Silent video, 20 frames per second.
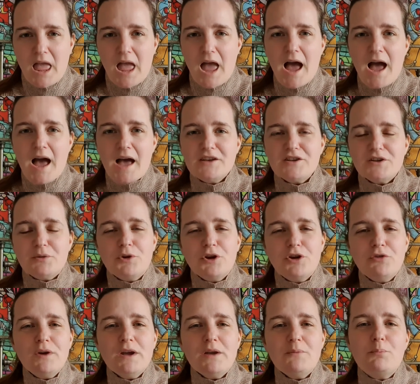And I'm going
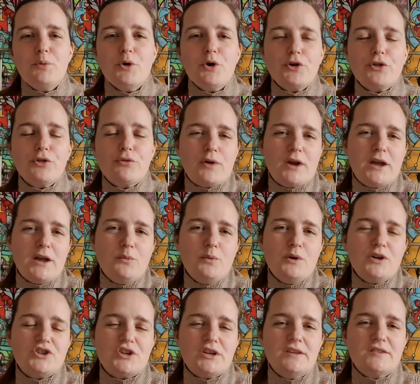to read book three,
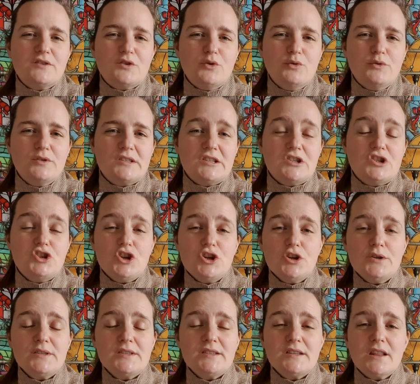which is called
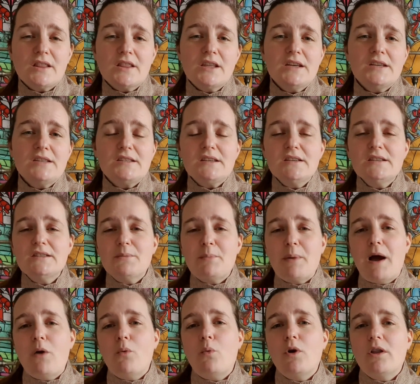Seduce. This is
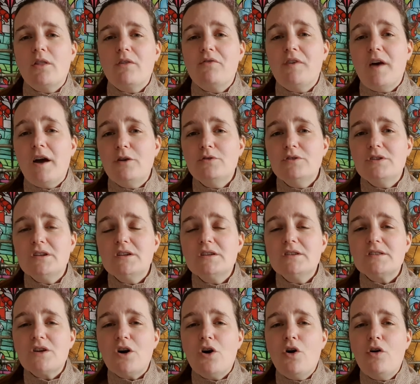about one of the
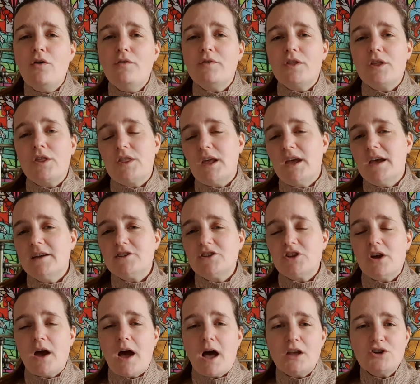founders of the
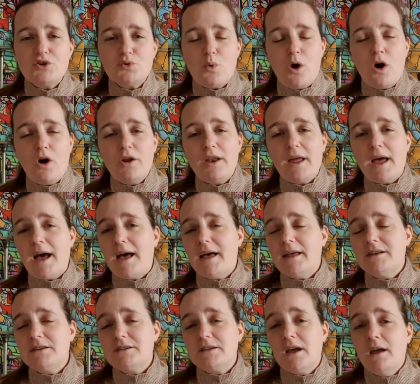theatre, Antoine,
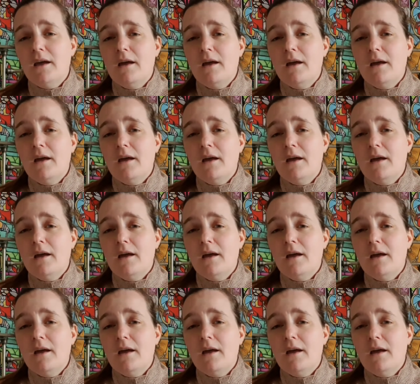and